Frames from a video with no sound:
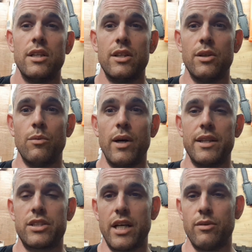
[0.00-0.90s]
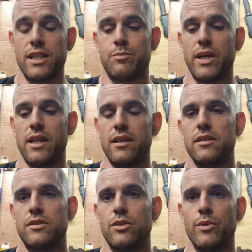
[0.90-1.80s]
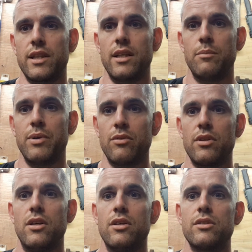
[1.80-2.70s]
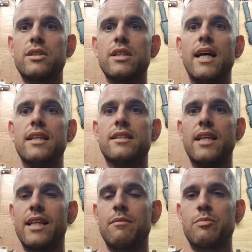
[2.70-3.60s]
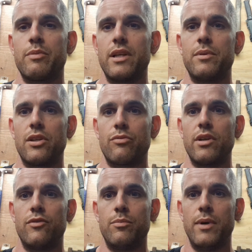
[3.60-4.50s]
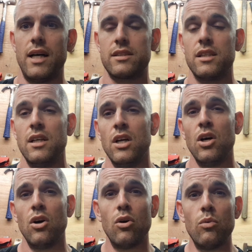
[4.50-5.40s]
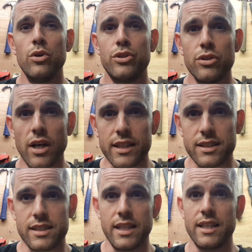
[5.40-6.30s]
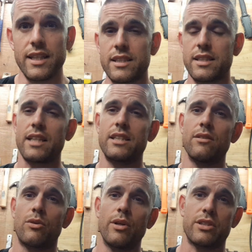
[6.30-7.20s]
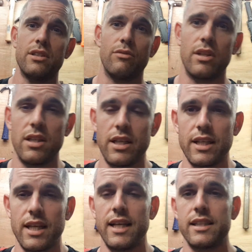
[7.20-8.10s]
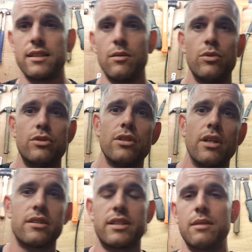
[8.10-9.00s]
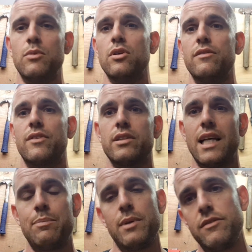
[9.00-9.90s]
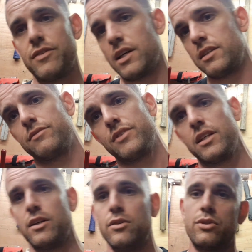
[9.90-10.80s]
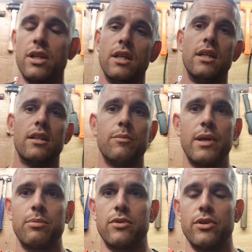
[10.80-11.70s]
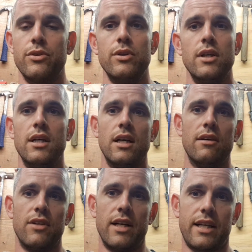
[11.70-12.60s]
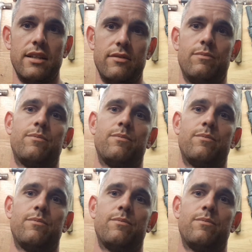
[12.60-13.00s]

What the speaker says: the way the channel has been, doing their build-alongs and seeing them split up into 3 or 4 parts? Or would you like to see, and this is actually a question I'd really like you to answer, would you like to see more of those happy, fun videos that people do of like a